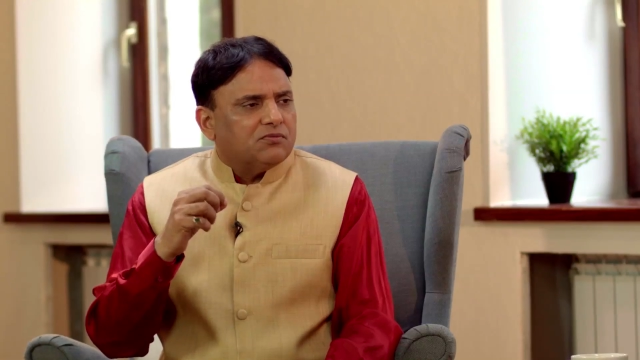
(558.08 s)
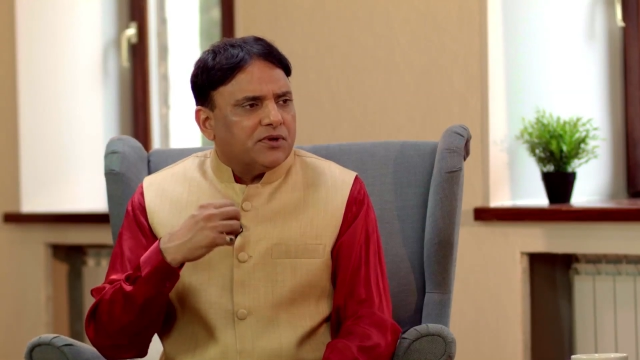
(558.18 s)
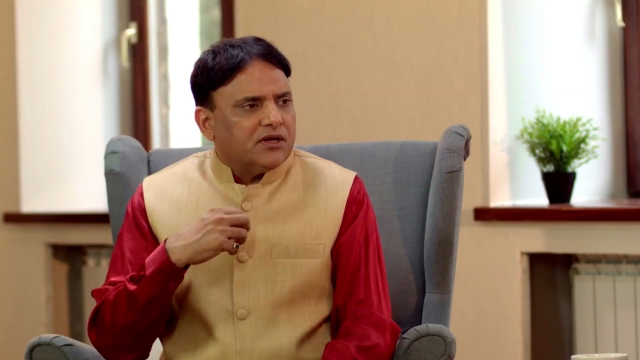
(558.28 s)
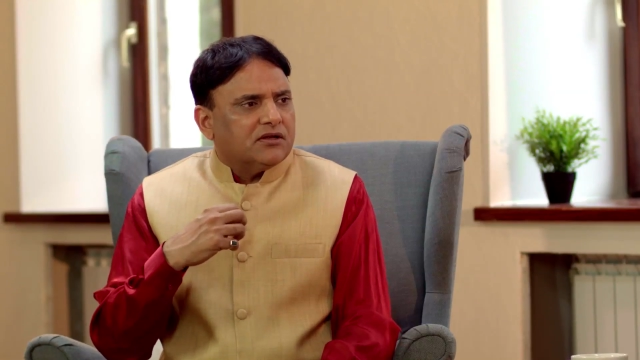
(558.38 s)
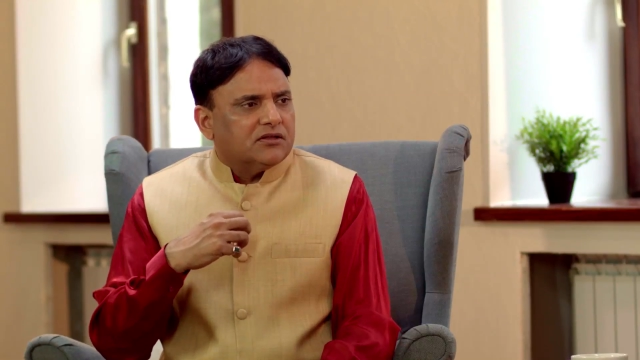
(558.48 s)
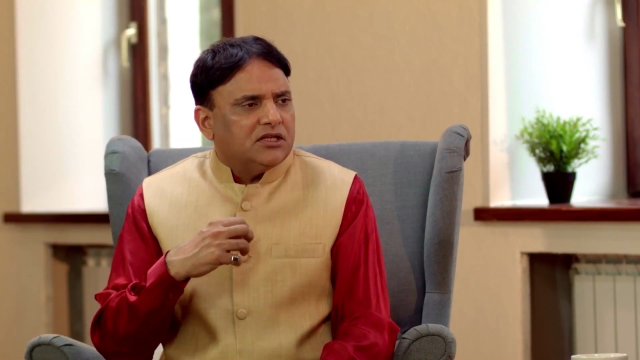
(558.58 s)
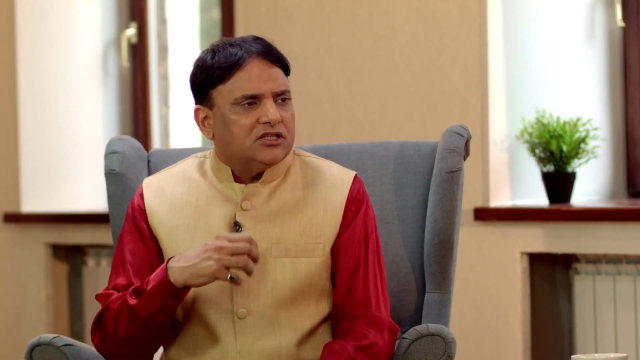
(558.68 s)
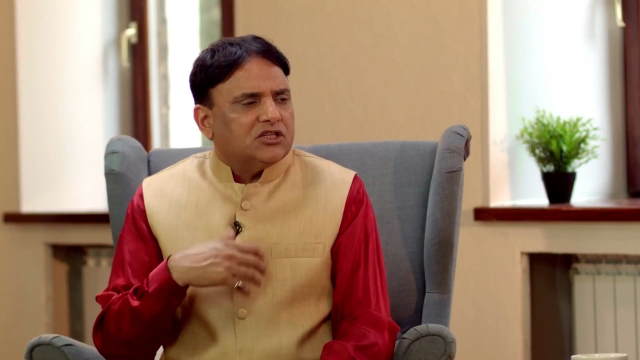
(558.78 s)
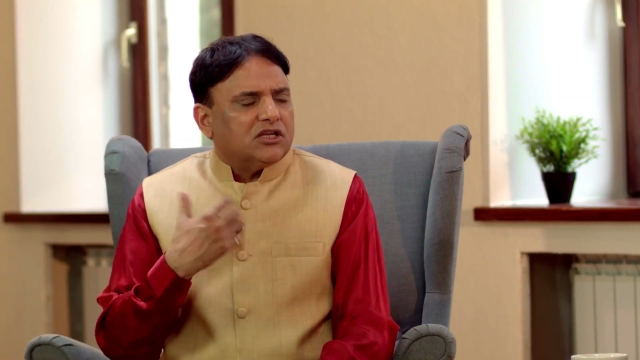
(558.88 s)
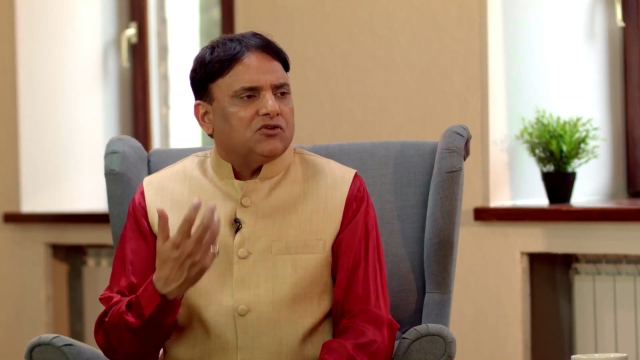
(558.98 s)
your
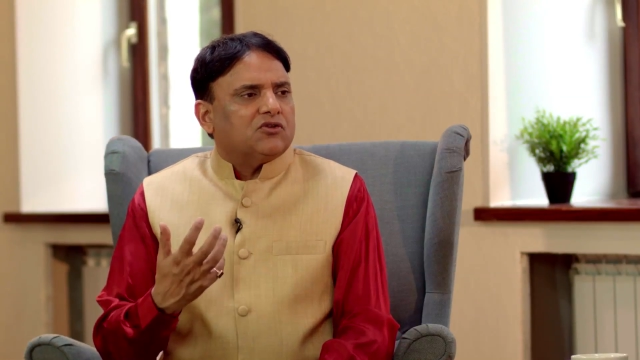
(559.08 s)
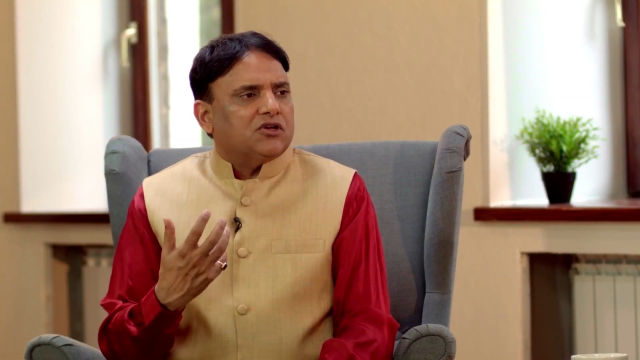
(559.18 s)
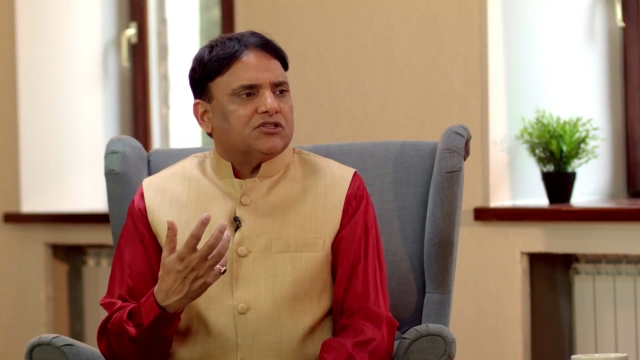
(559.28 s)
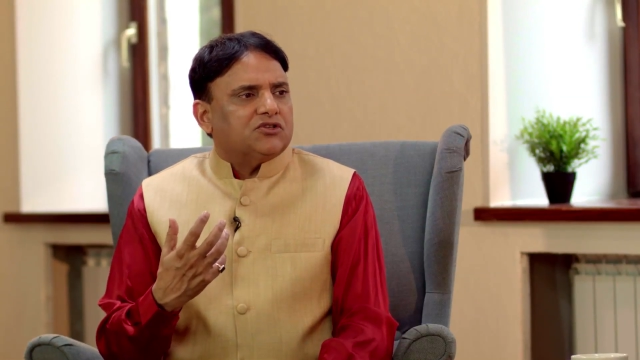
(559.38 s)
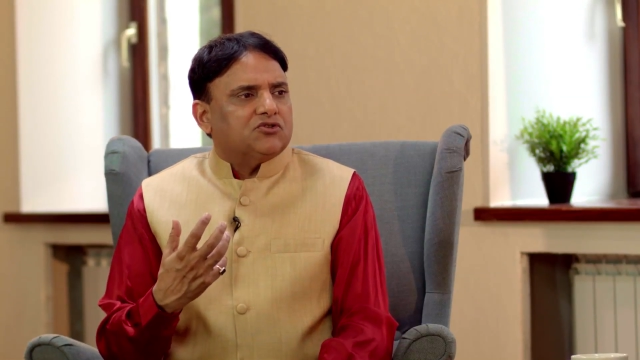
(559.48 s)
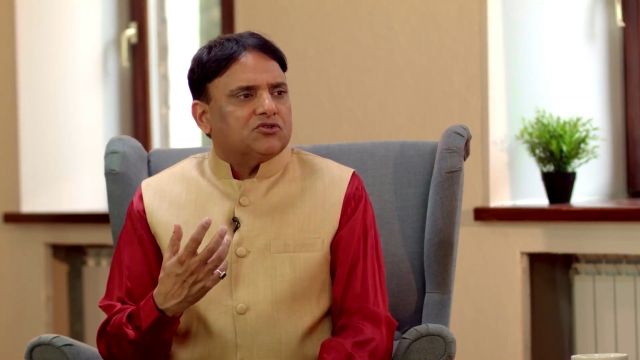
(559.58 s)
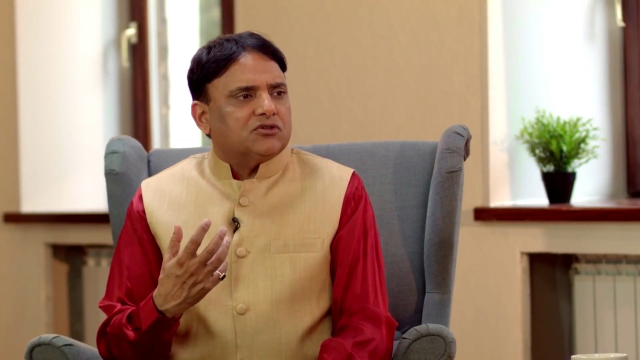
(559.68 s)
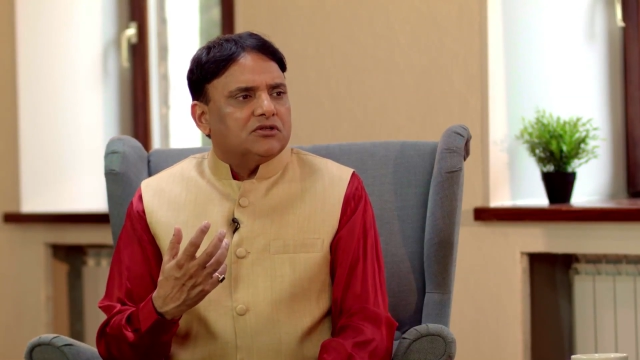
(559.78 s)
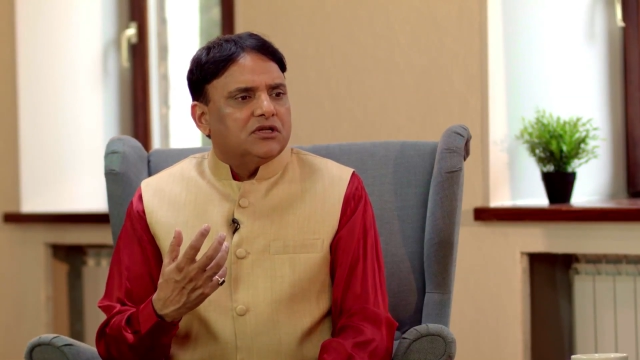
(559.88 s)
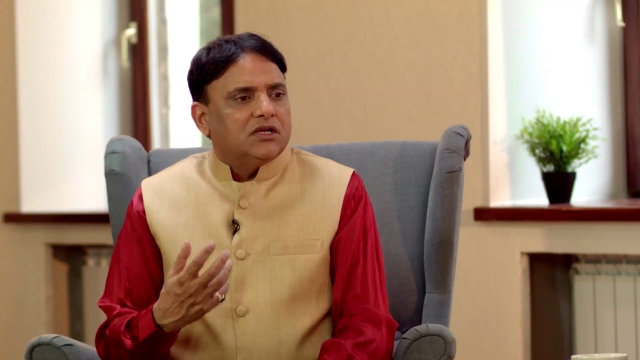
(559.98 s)
Prakriti, check your
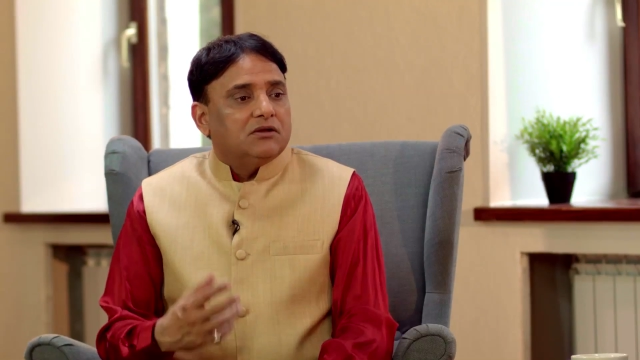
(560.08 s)
constitution,